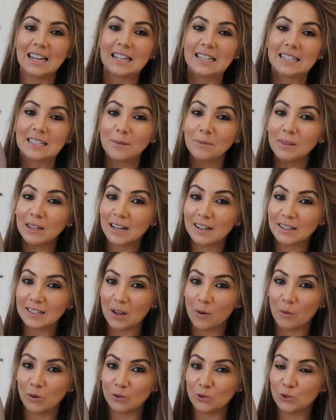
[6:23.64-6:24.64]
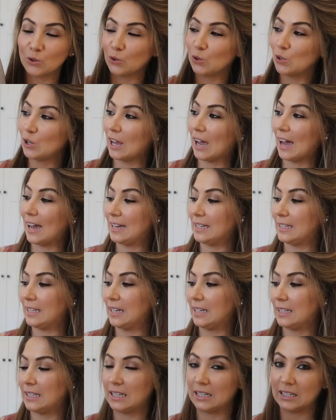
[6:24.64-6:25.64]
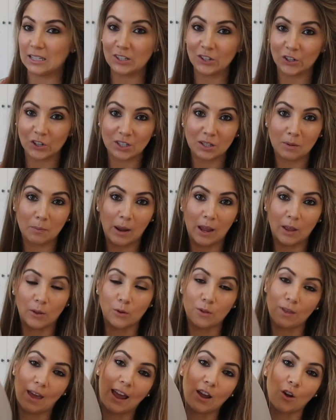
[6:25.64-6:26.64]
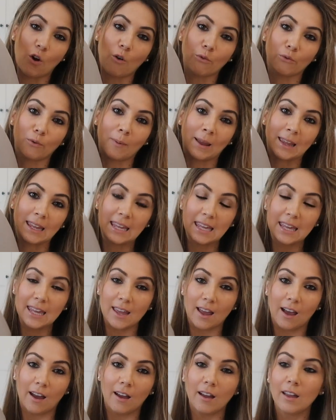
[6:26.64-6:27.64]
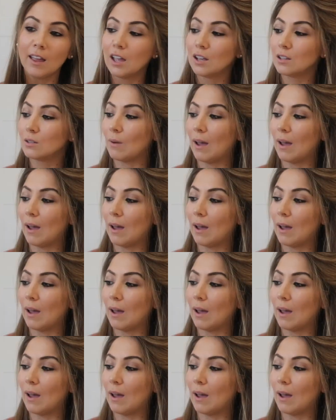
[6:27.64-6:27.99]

Something else I want to show you guys is this nursing pillow that I got from IKEA.